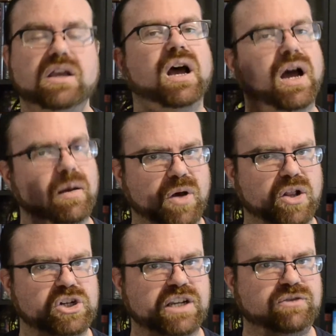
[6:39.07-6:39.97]
I
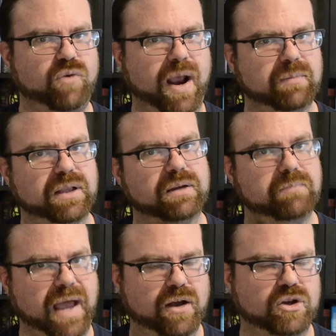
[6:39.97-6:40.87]
apologize for rambling.
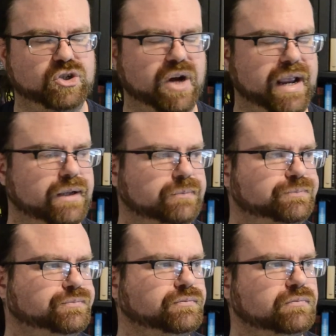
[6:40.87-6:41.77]
Back on track.
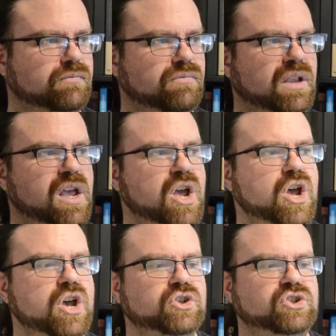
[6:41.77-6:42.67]

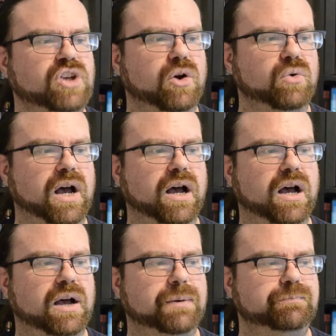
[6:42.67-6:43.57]
So
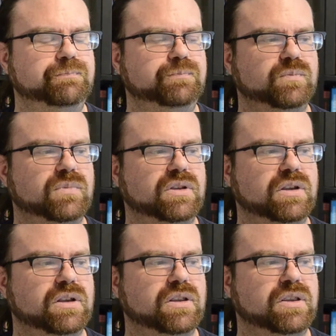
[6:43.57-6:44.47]

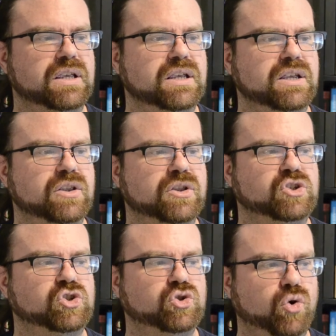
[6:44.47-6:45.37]
the
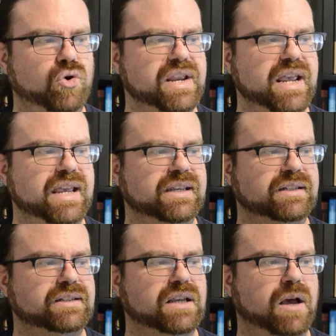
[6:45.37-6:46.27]
story
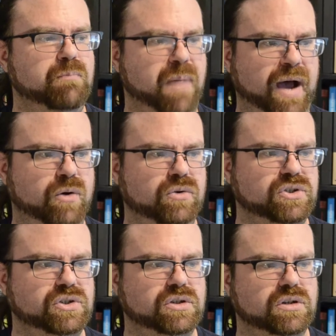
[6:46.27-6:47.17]
is
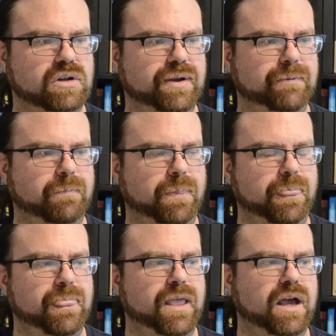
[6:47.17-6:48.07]
about
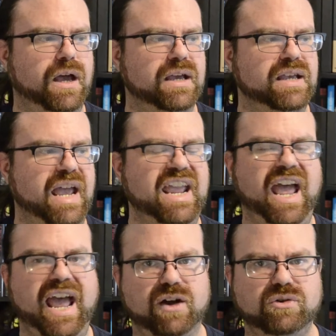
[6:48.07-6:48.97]
a
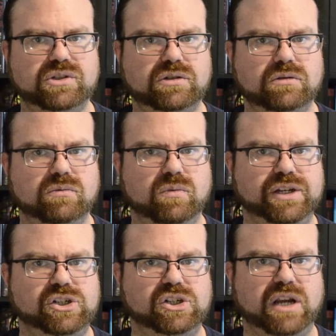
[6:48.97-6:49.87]
house
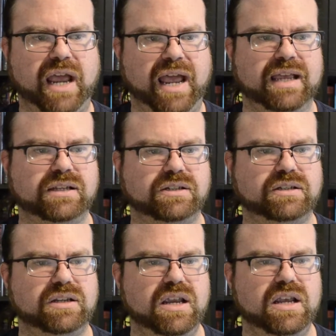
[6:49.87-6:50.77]
which
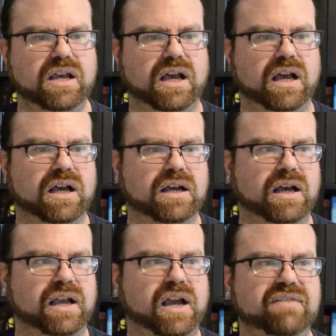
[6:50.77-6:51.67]
has
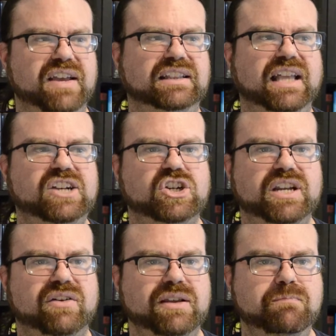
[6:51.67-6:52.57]
a kind of a
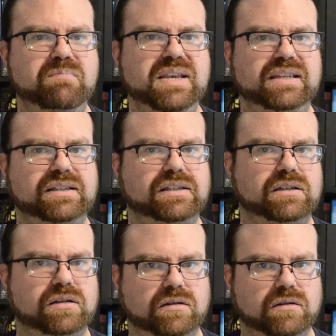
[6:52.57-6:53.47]
legendary
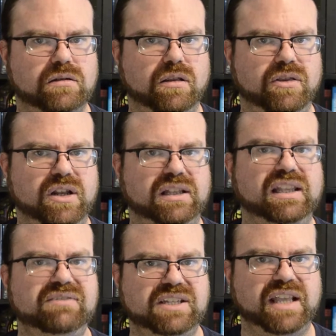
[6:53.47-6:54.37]
beast that
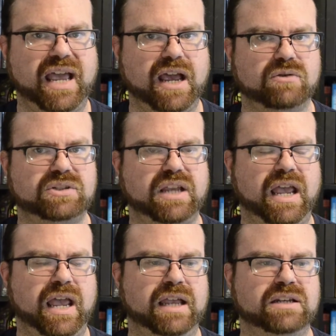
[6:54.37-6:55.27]
lives in the house,
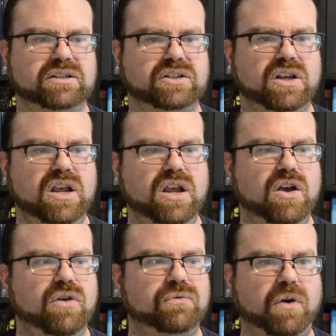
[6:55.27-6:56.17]
and
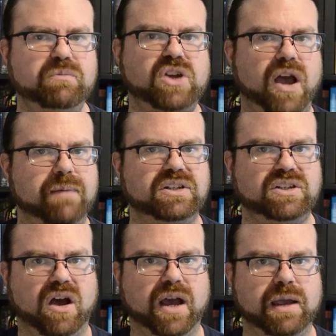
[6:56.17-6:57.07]
from time to
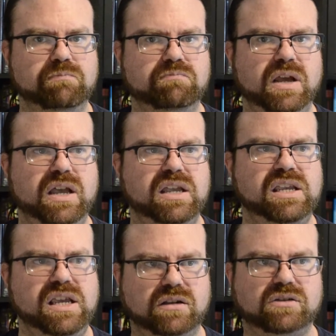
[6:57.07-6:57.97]
time
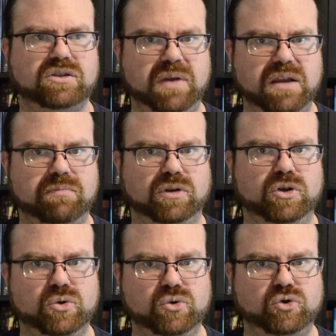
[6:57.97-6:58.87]
kills people
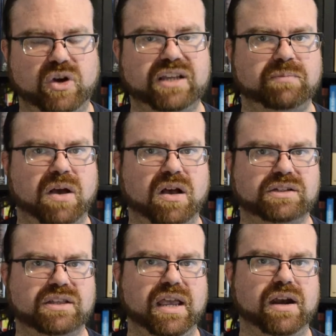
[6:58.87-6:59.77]
who trespass
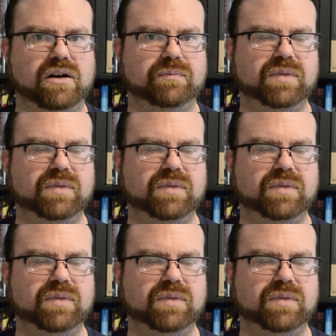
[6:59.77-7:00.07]
there.